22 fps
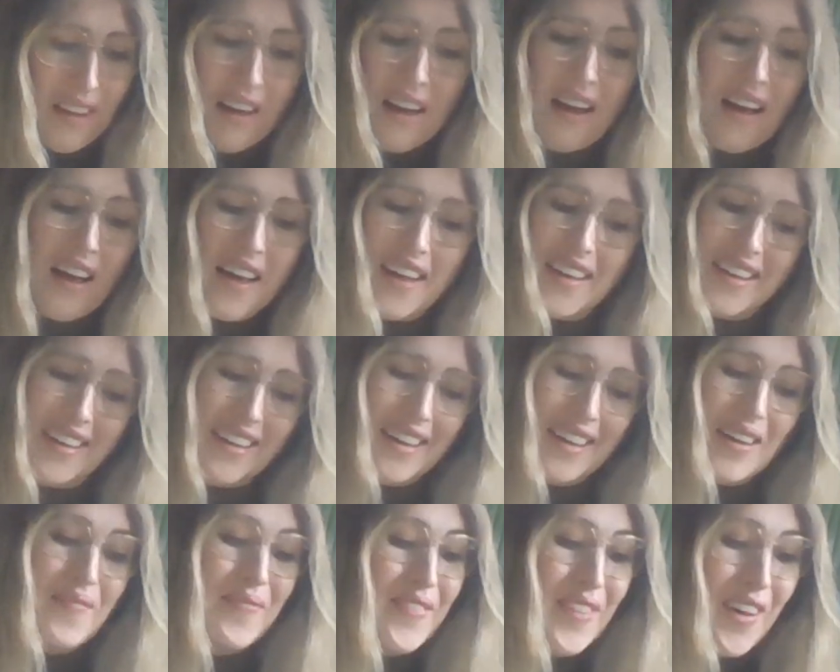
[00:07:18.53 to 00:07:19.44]
I
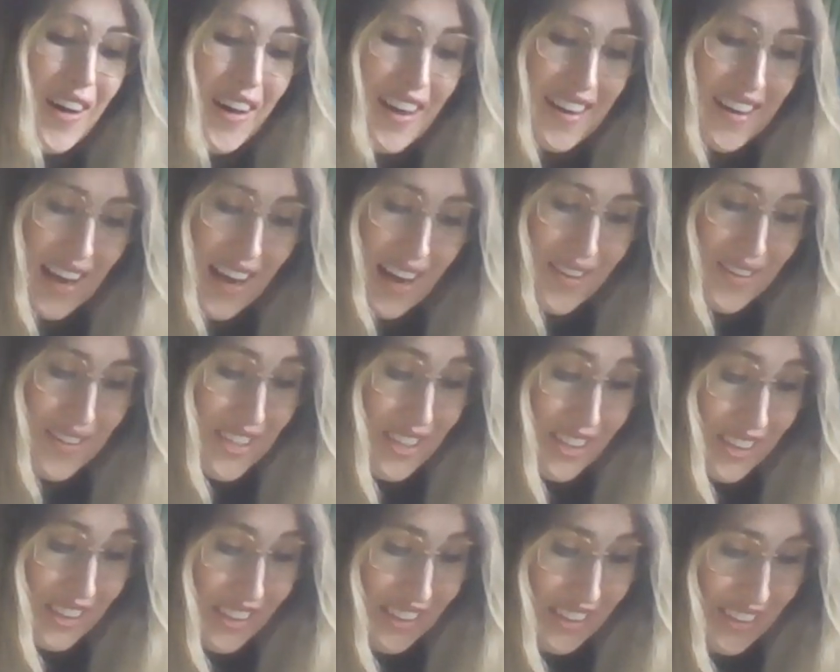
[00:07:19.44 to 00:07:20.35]
am not now to
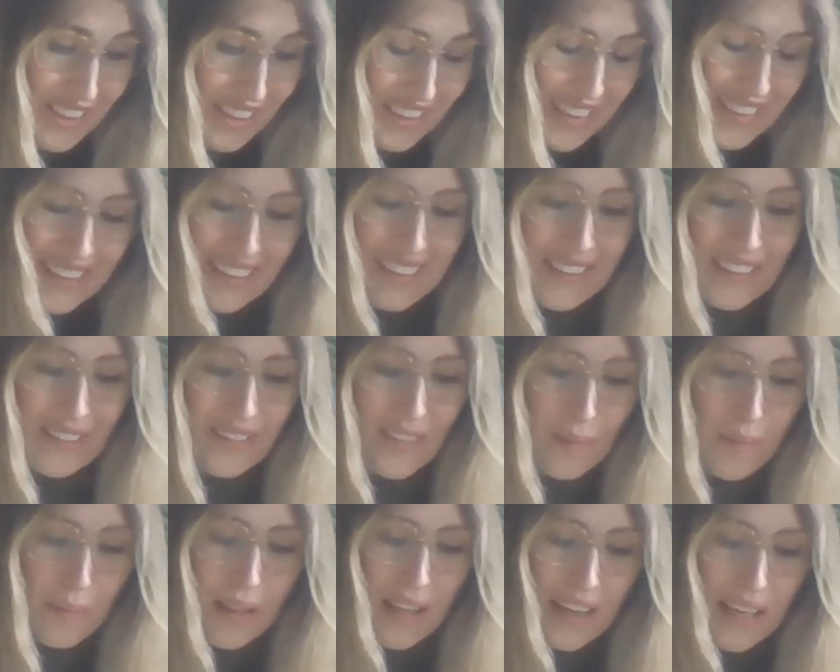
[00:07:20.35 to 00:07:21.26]
learn,
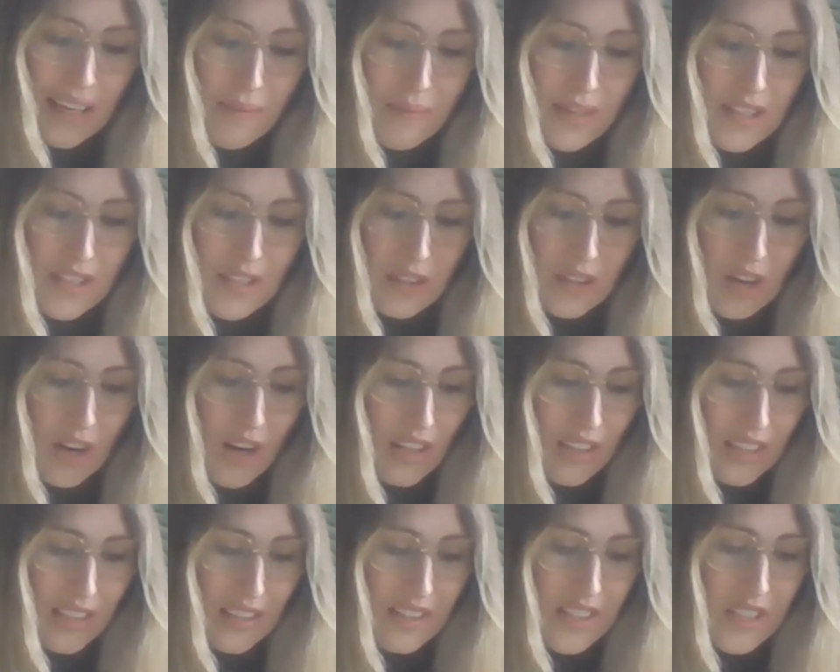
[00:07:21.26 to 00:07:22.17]
replied Mr.
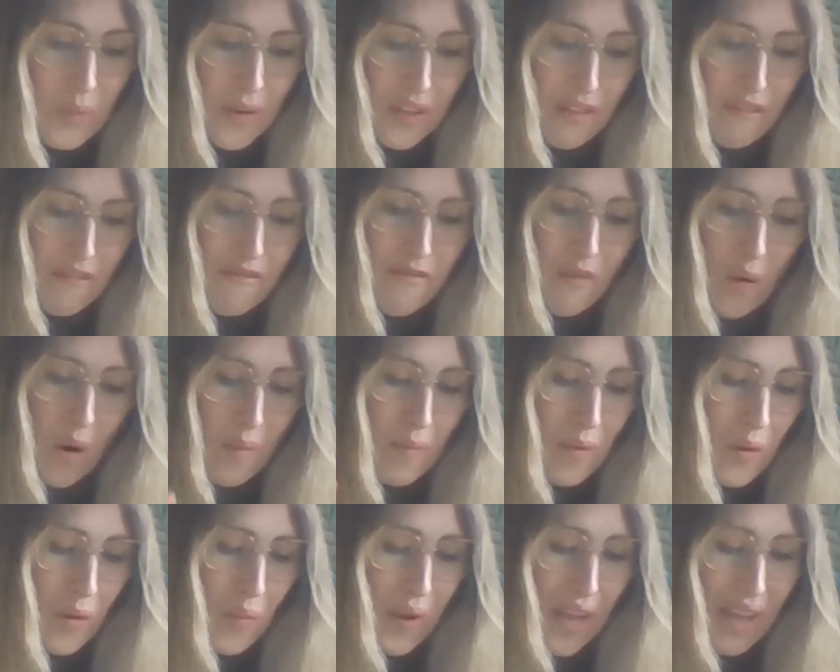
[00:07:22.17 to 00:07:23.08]
Collins, with a
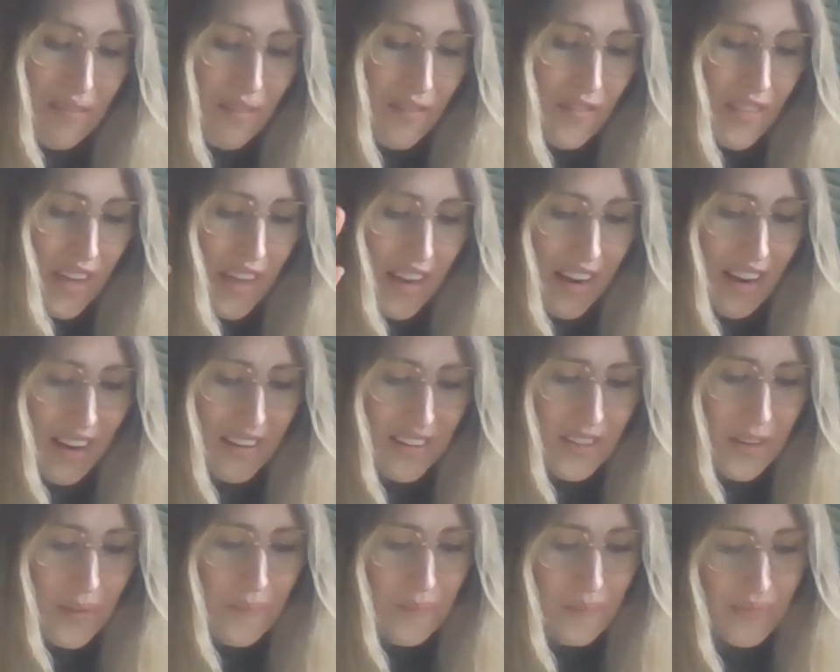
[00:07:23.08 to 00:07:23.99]
formal wave of the
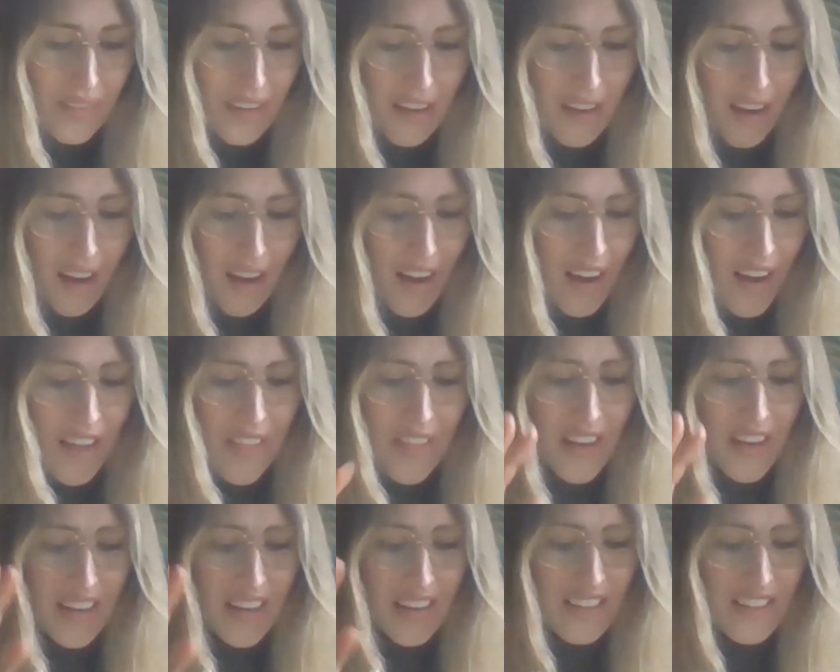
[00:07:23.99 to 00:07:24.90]
hand,
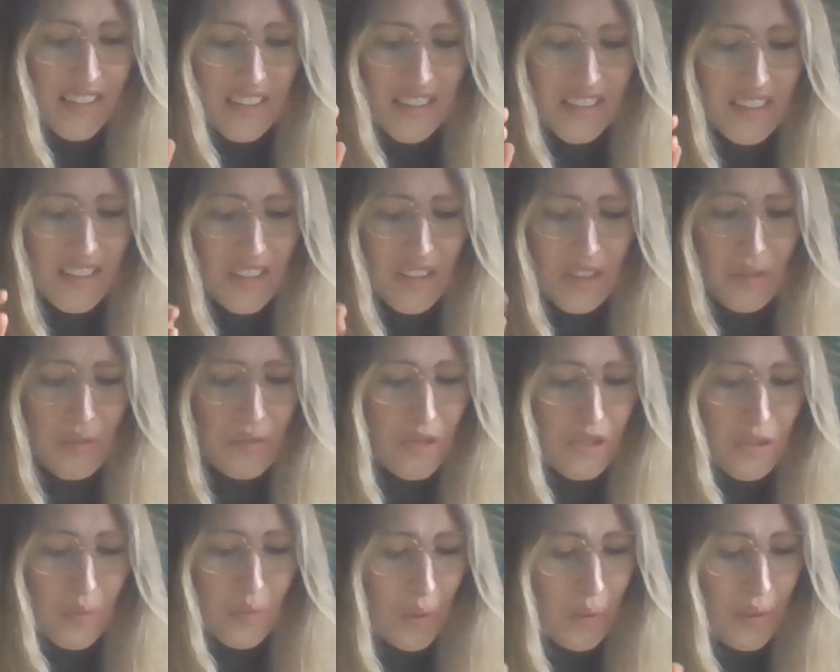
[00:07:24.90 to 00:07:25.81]
that it is
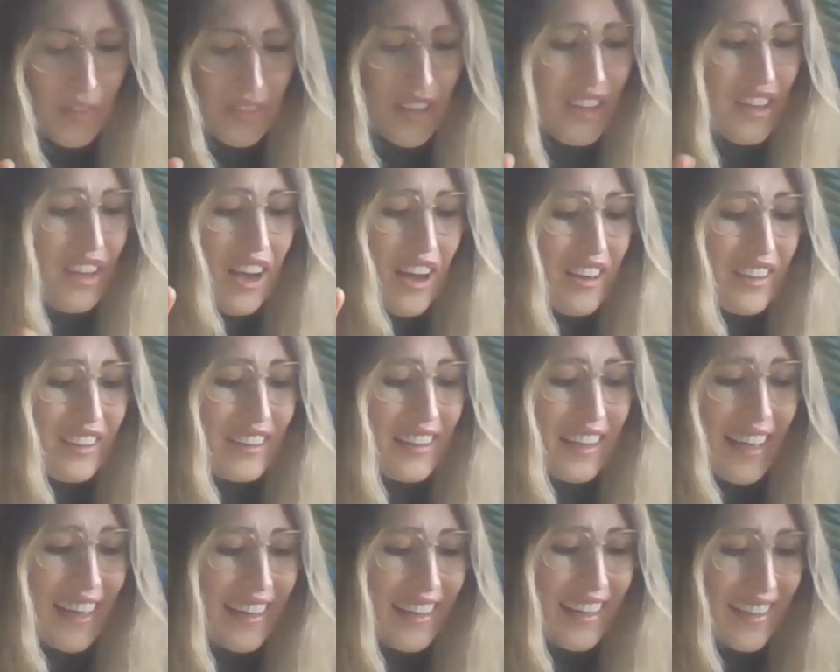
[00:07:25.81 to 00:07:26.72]
usual with the young
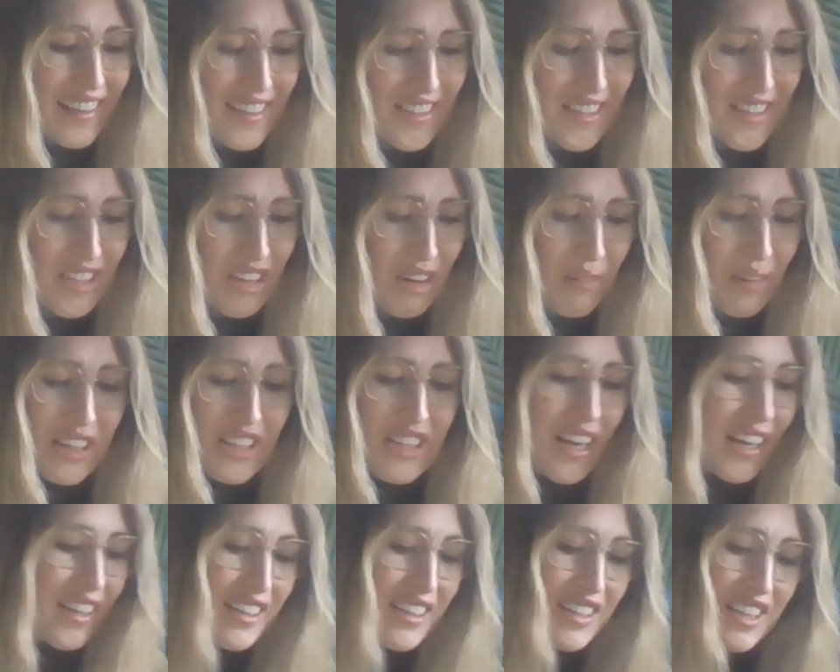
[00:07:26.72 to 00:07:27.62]
ladies to
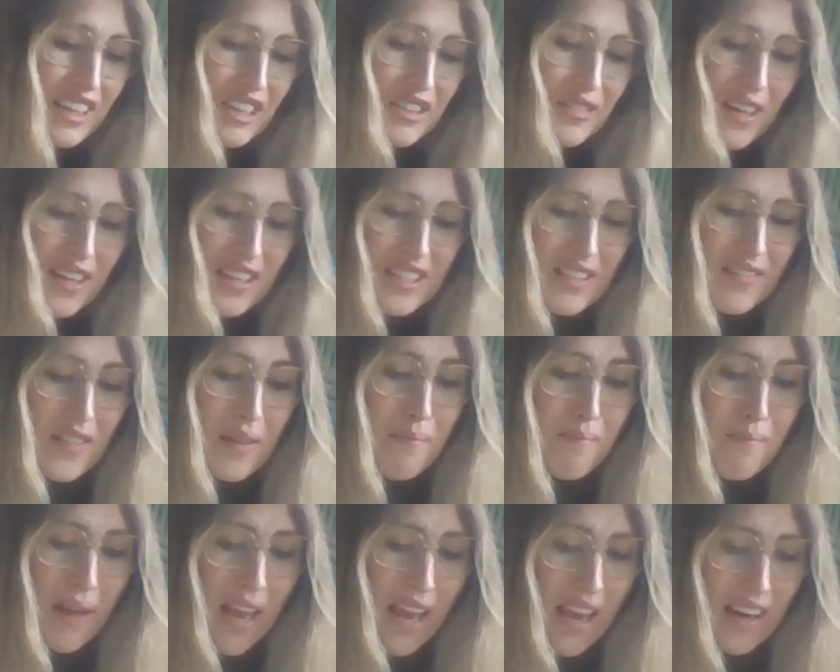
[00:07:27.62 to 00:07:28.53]
reject the address of the
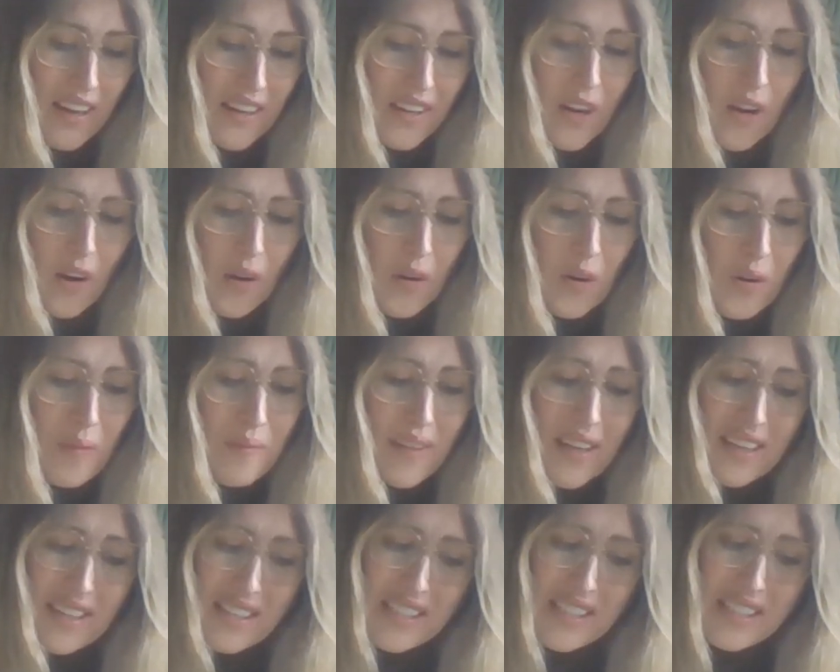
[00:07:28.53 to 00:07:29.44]
man whom
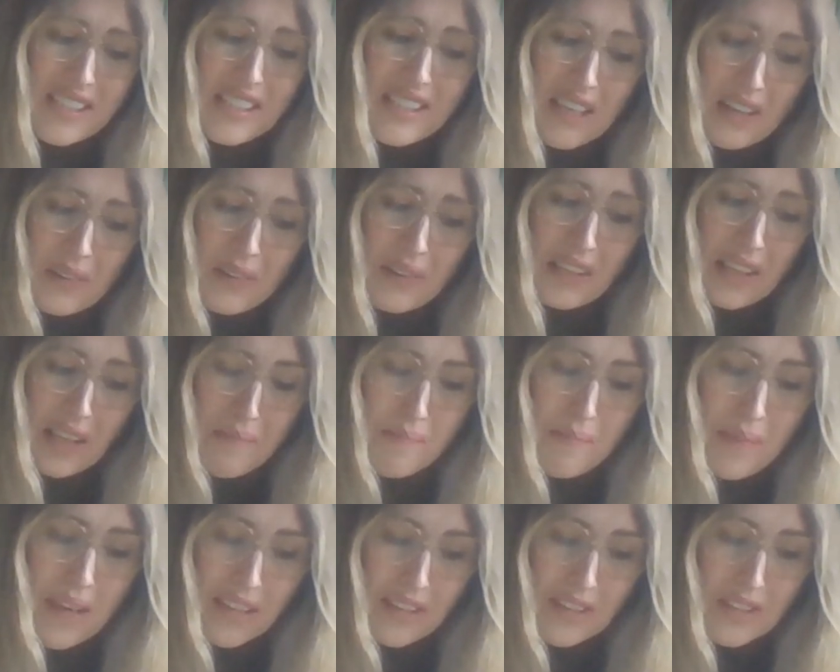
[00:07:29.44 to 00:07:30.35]
they secretly
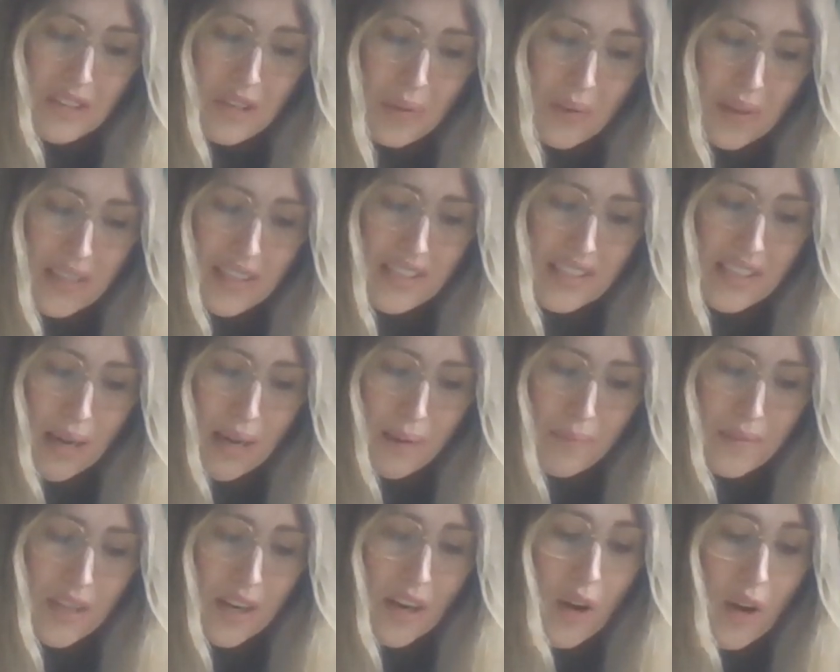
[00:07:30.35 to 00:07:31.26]
mean to
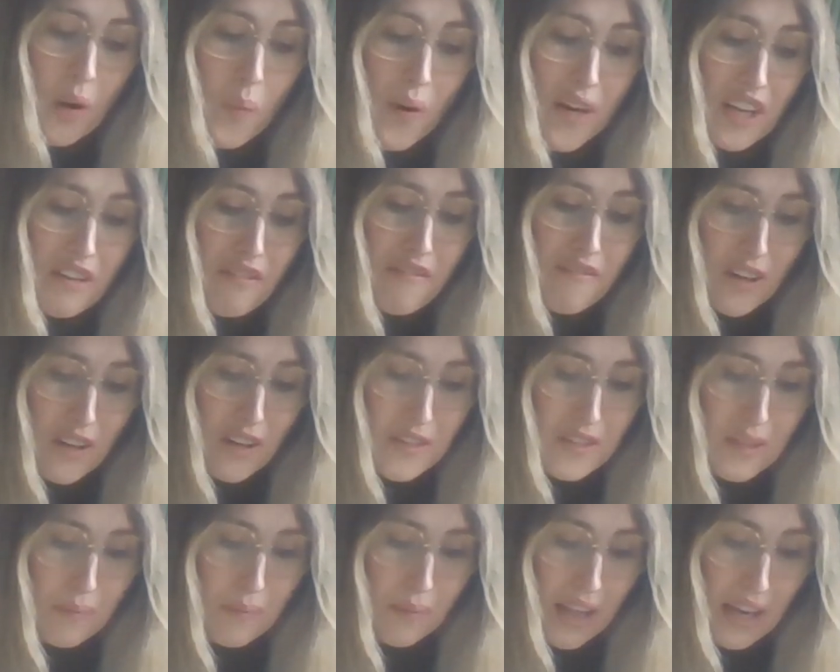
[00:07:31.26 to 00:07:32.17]
accept when he
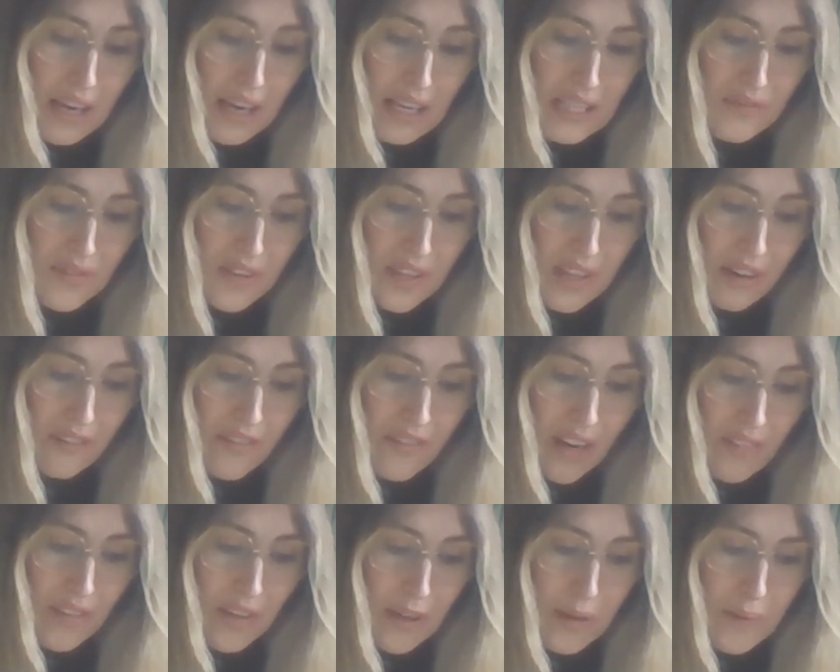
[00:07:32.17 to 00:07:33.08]
first applies for their
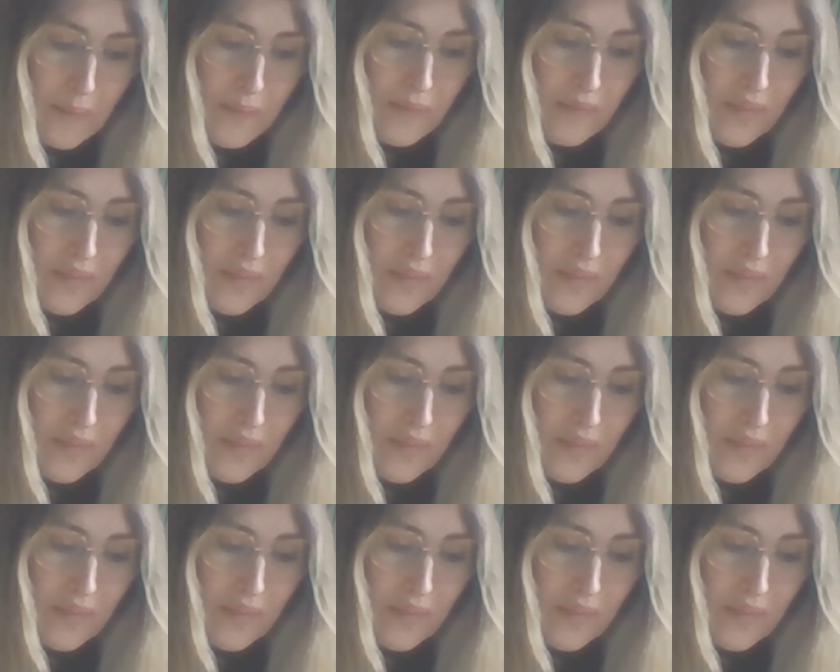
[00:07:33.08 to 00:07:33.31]
favor,